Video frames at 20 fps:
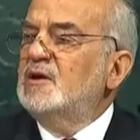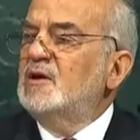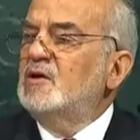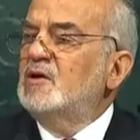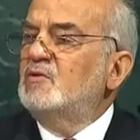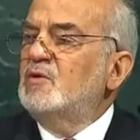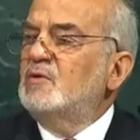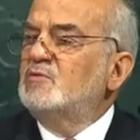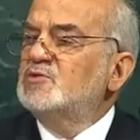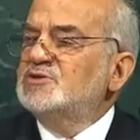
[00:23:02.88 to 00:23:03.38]
of
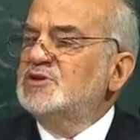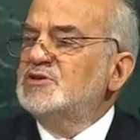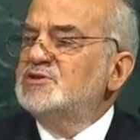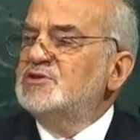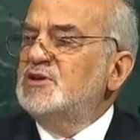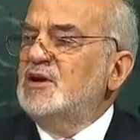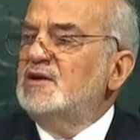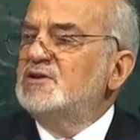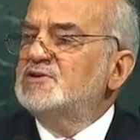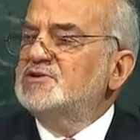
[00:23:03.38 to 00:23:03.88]

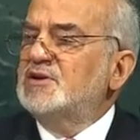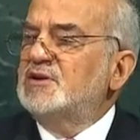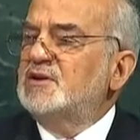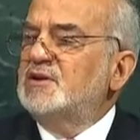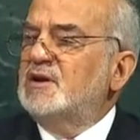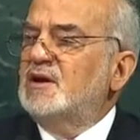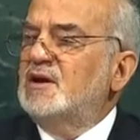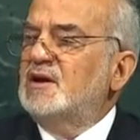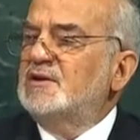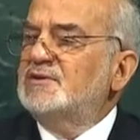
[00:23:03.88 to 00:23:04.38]
hospitals and
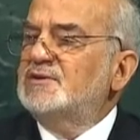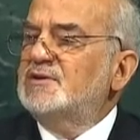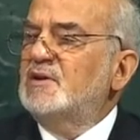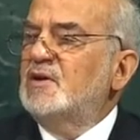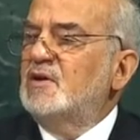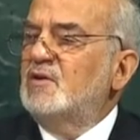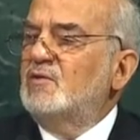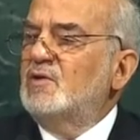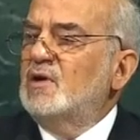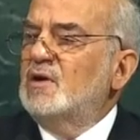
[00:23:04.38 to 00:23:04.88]

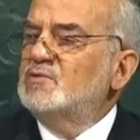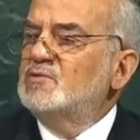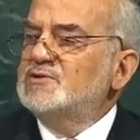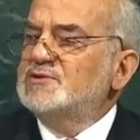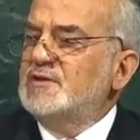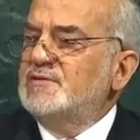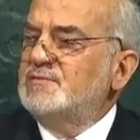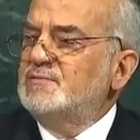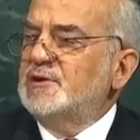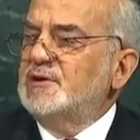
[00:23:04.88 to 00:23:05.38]
schools,
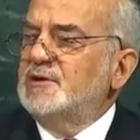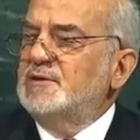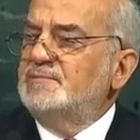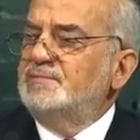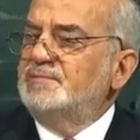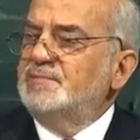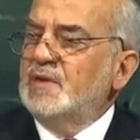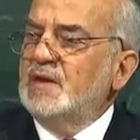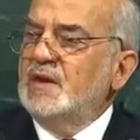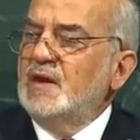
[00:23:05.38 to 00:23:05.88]

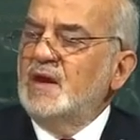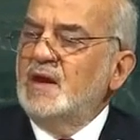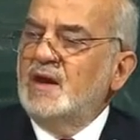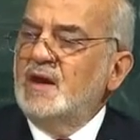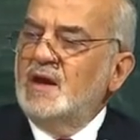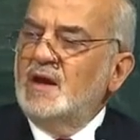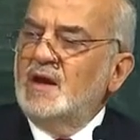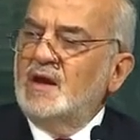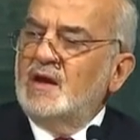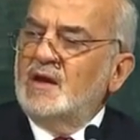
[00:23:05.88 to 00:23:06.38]
in
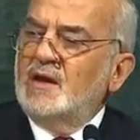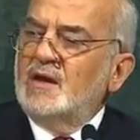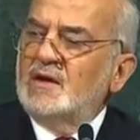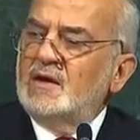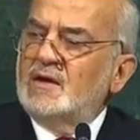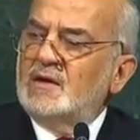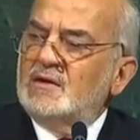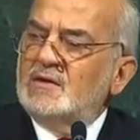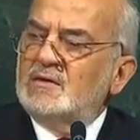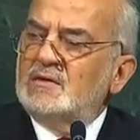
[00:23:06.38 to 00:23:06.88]
order
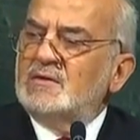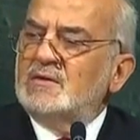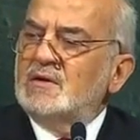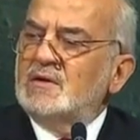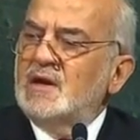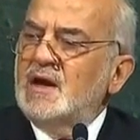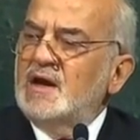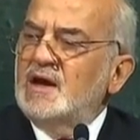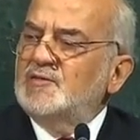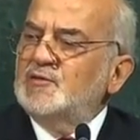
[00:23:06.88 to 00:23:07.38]

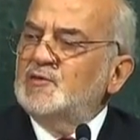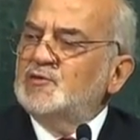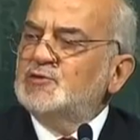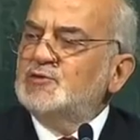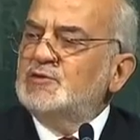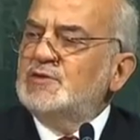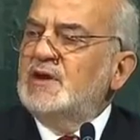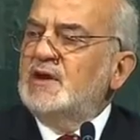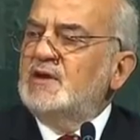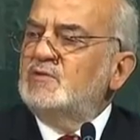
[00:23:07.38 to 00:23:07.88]
to
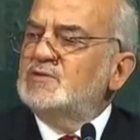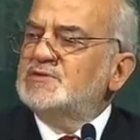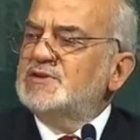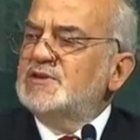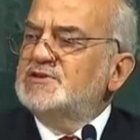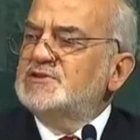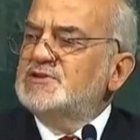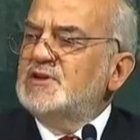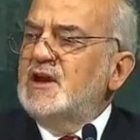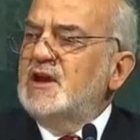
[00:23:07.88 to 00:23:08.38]

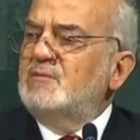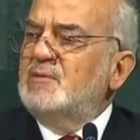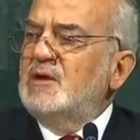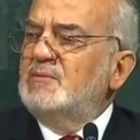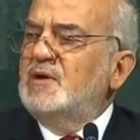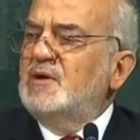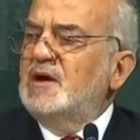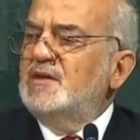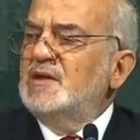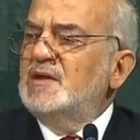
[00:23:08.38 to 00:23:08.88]
find
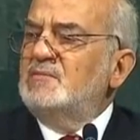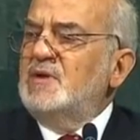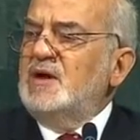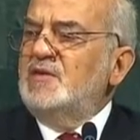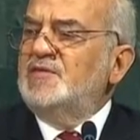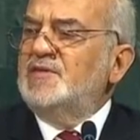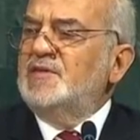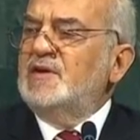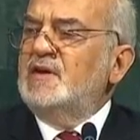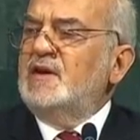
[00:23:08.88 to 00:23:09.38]

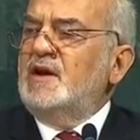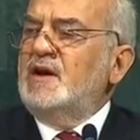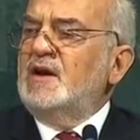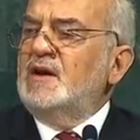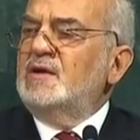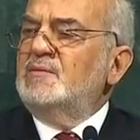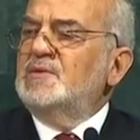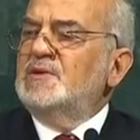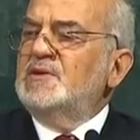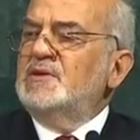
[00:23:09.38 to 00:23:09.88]
an
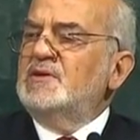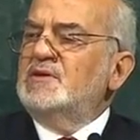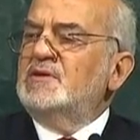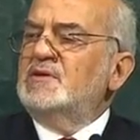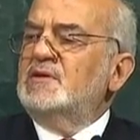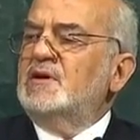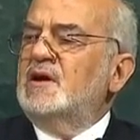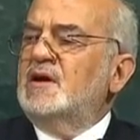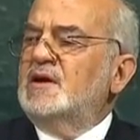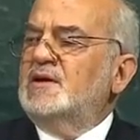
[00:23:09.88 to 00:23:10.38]
appropriate
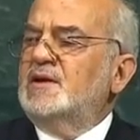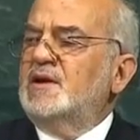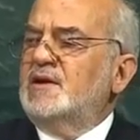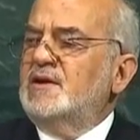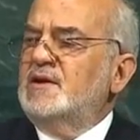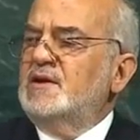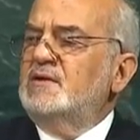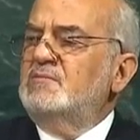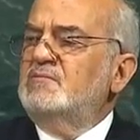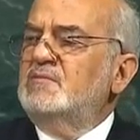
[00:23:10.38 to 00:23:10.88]

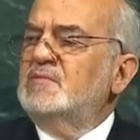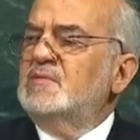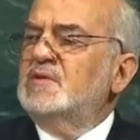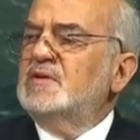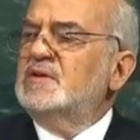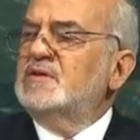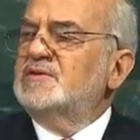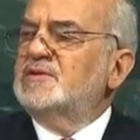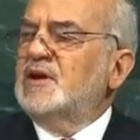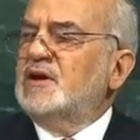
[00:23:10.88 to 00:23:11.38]
legislative
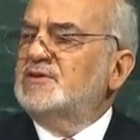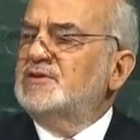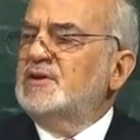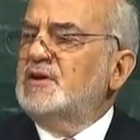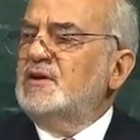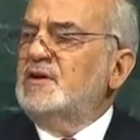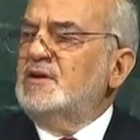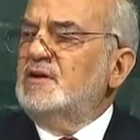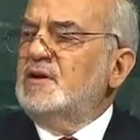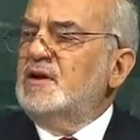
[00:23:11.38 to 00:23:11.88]

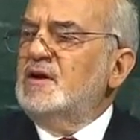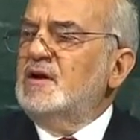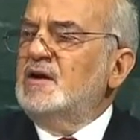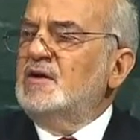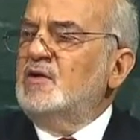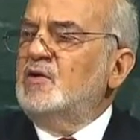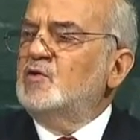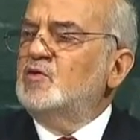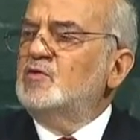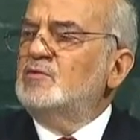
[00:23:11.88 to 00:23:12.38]

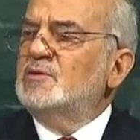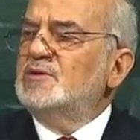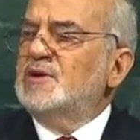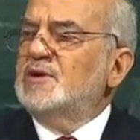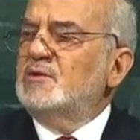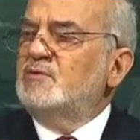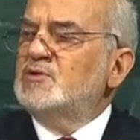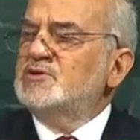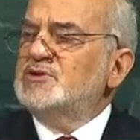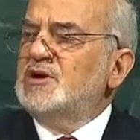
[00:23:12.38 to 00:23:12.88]

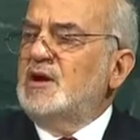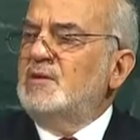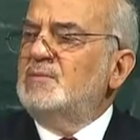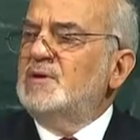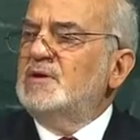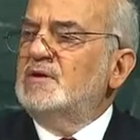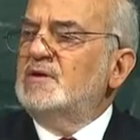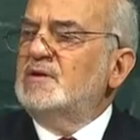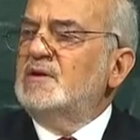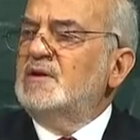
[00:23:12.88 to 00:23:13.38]
environment
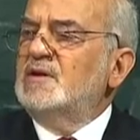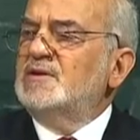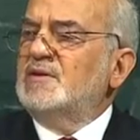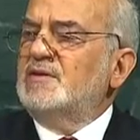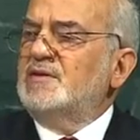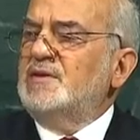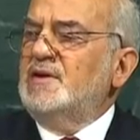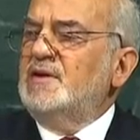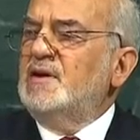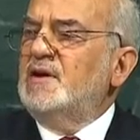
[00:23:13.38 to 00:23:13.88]
which will
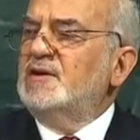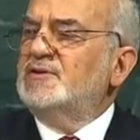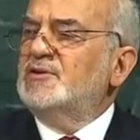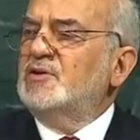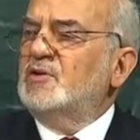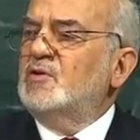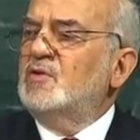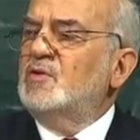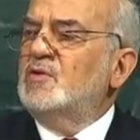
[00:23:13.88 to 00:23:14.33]
welcome